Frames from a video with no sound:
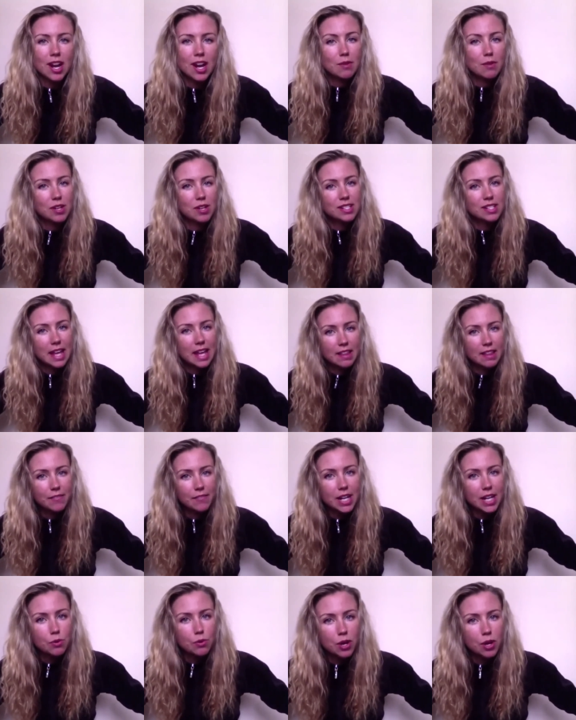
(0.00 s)
and you want to say the
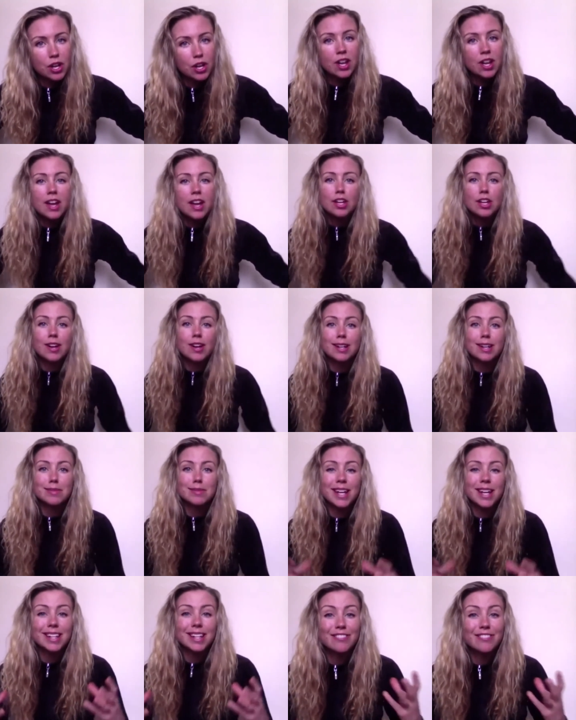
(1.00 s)
fuck word, you end up
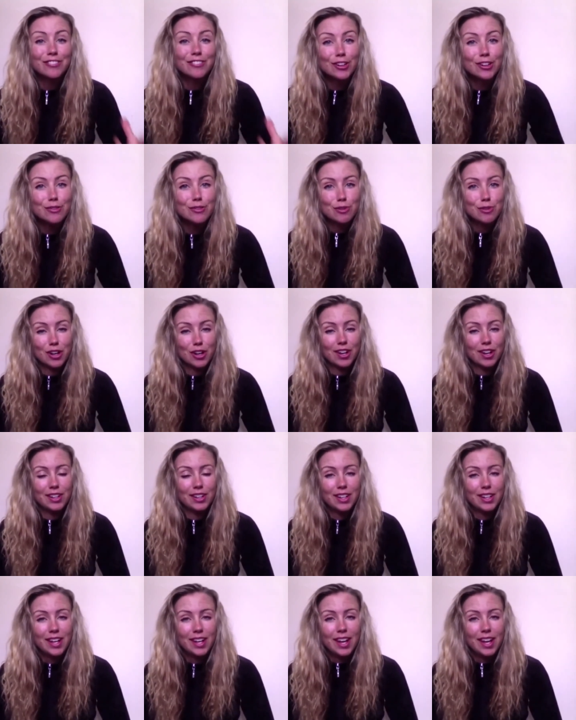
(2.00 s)
saying the fruit word.